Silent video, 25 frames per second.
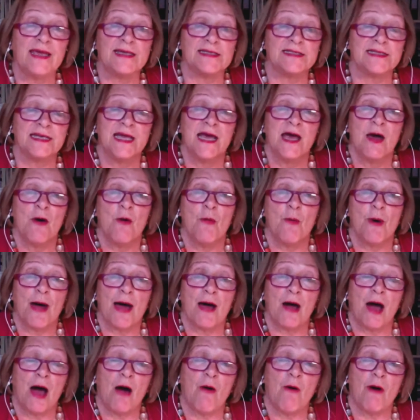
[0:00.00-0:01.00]
and
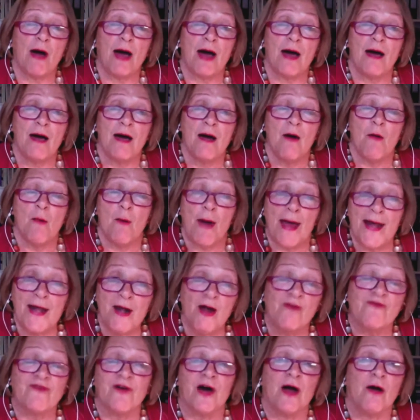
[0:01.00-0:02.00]

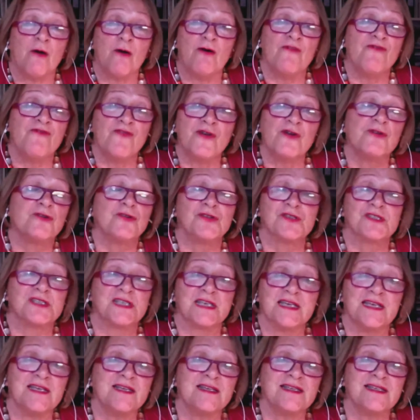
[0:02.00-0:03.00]
one of our
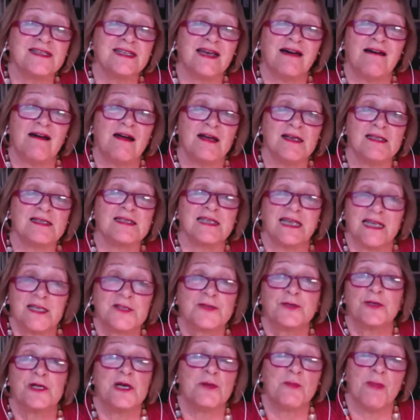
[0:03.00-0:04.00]
focuses are
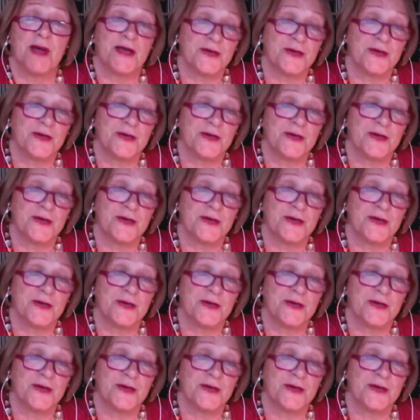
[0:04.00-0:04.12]
sexual